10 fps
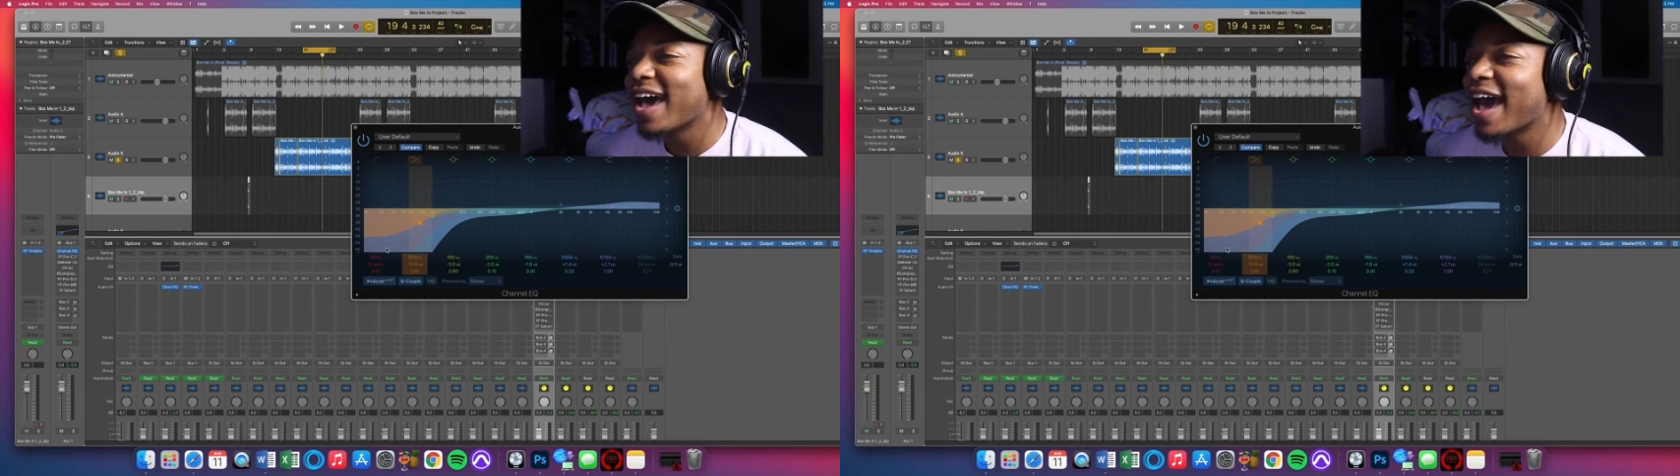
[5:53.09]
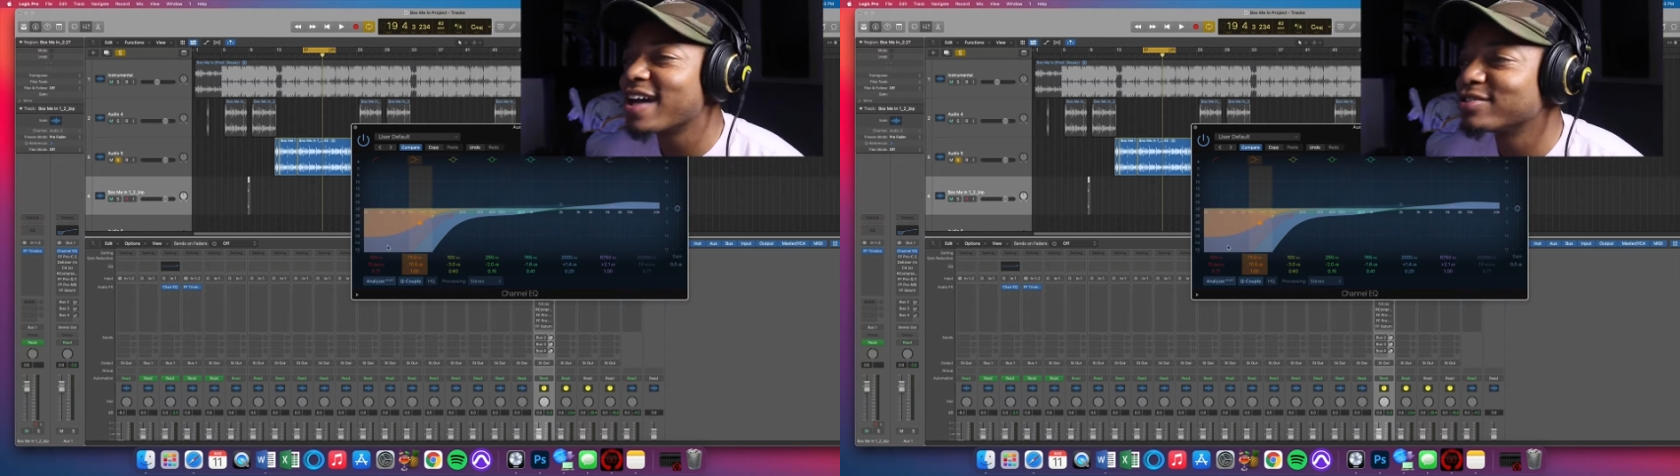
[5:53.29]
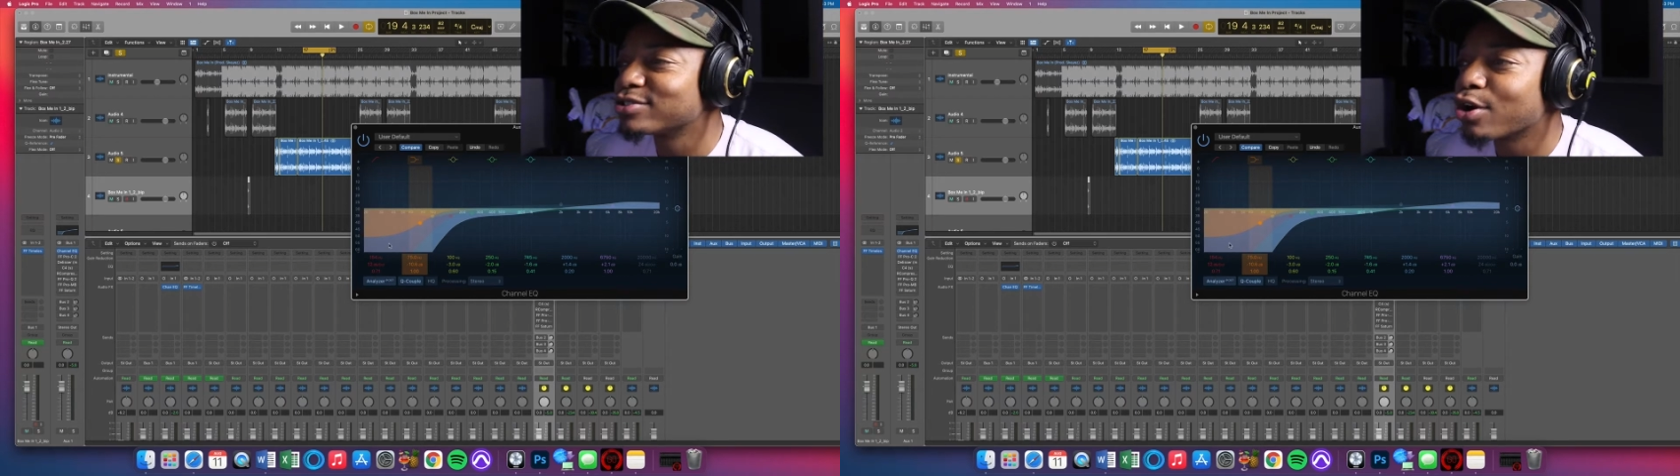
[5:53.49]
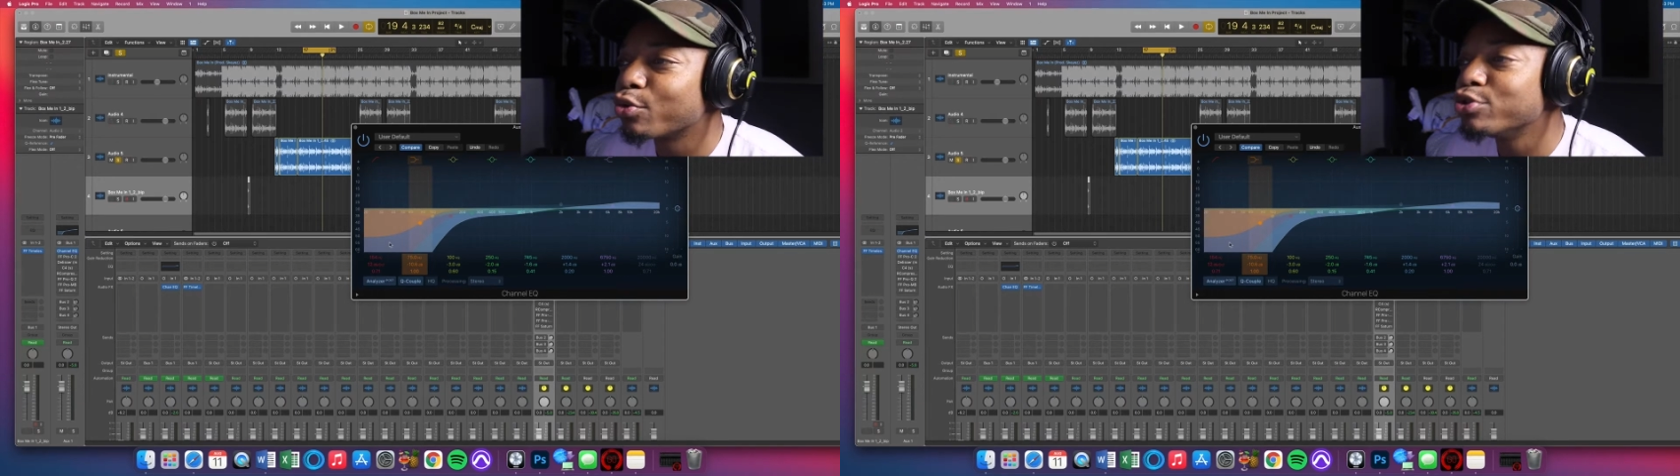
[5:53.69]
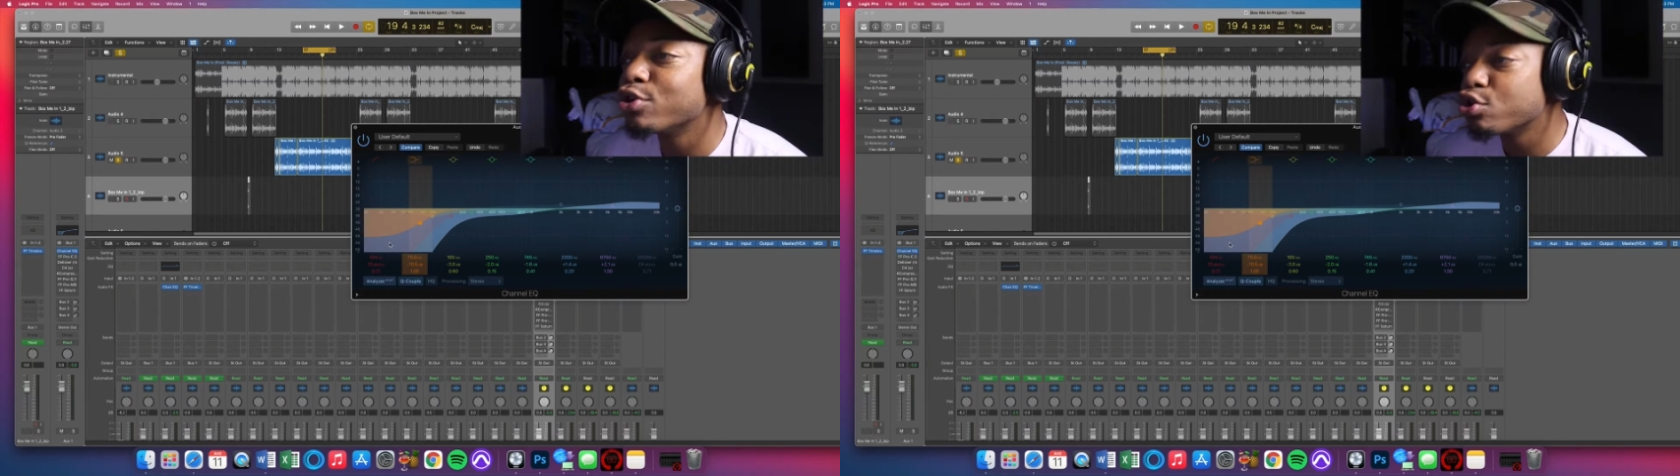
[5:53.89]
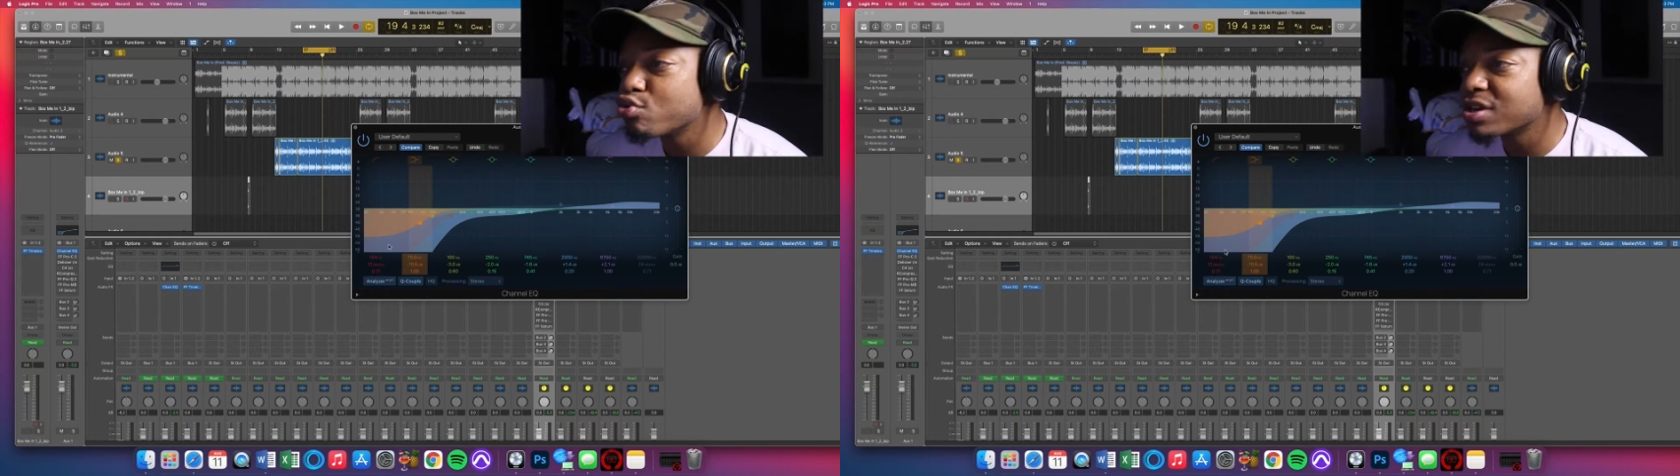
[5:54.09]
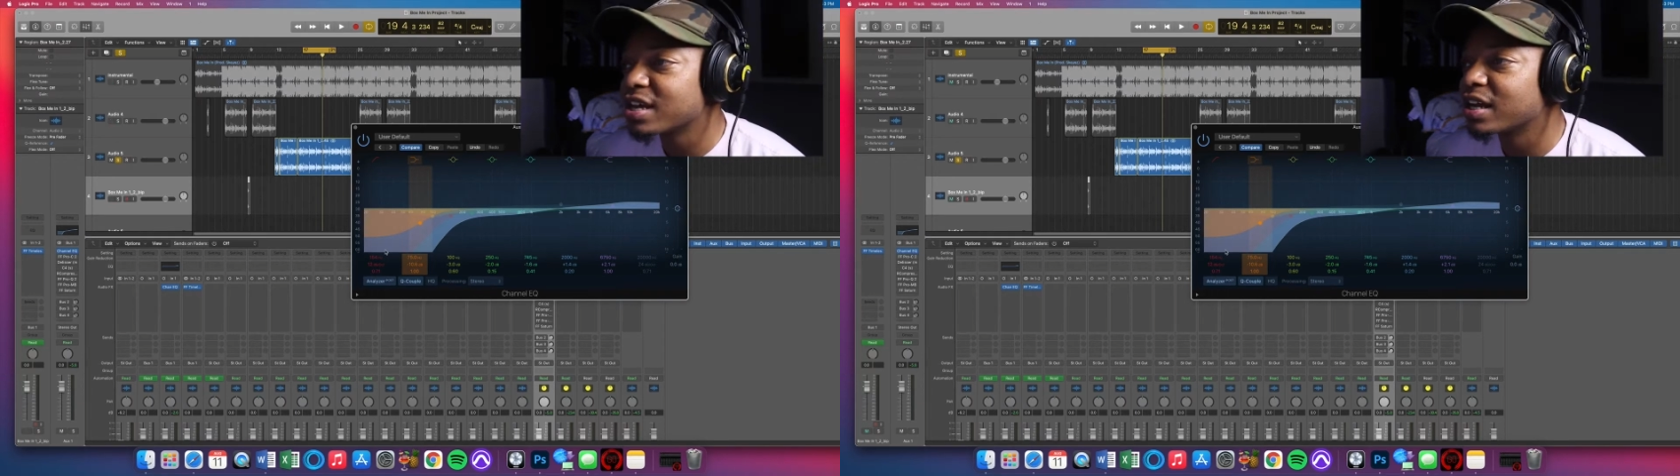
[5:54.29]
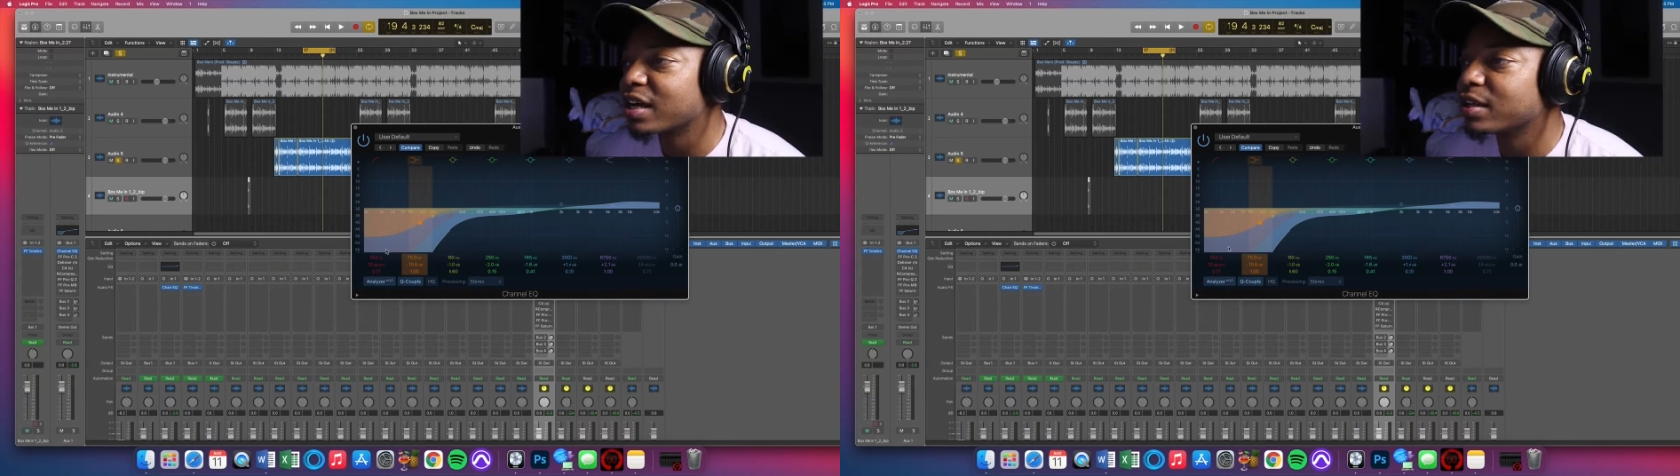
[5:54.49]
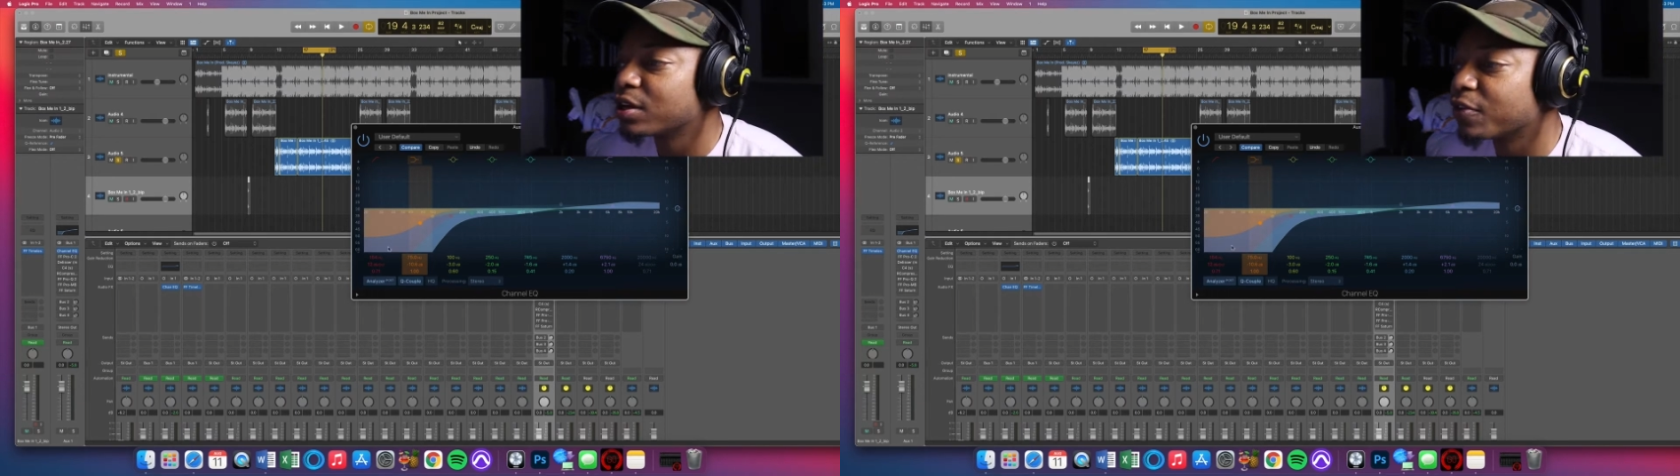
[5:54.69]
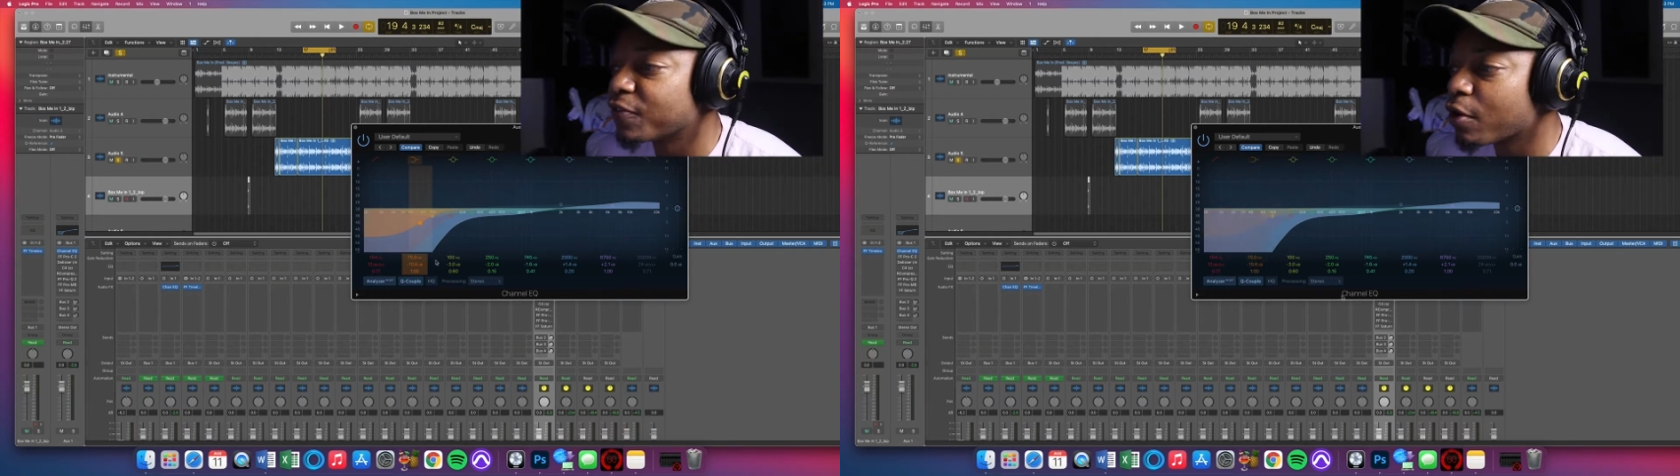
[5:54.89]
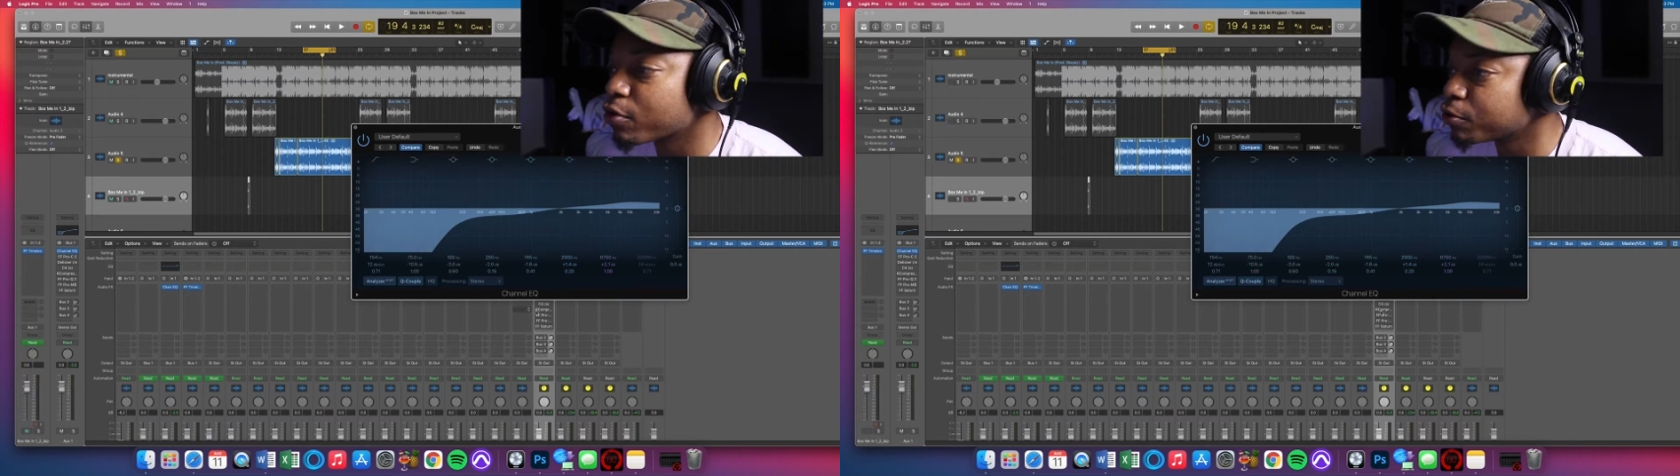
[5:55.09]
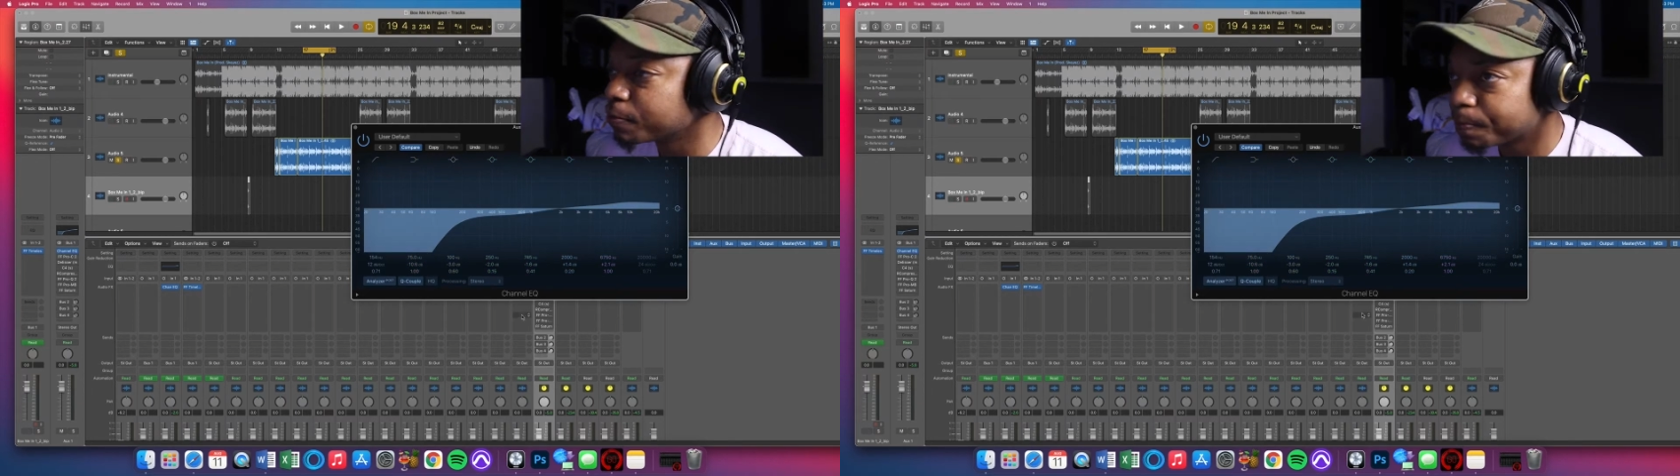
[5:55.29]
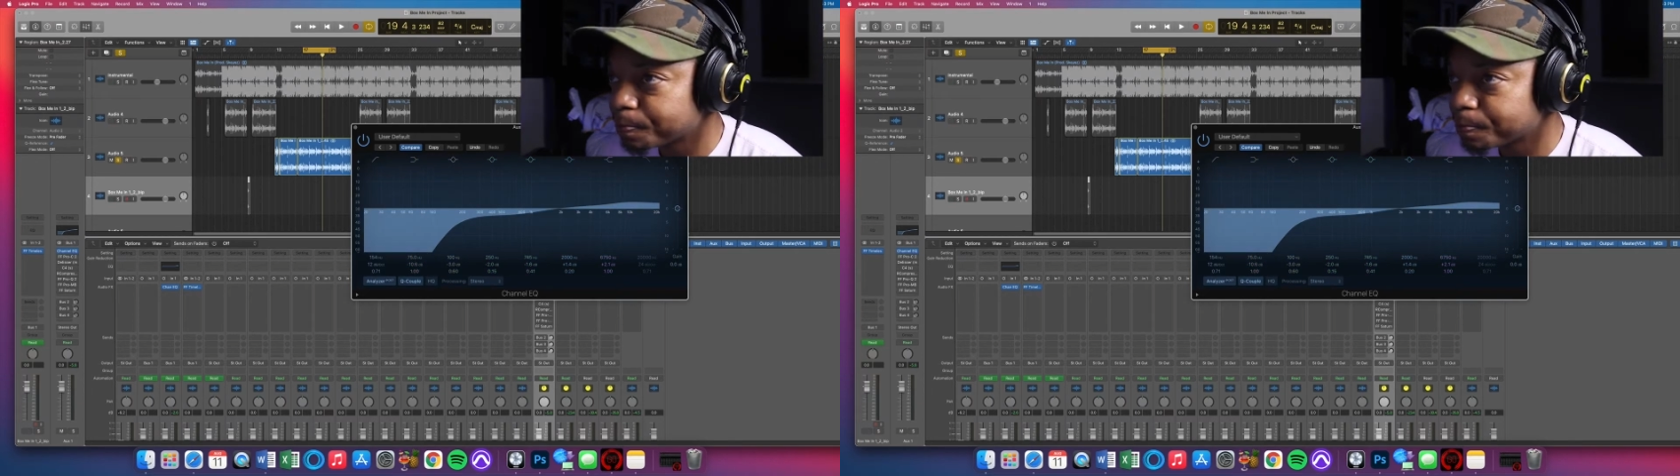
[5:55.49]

And so, you can get a clear vocal.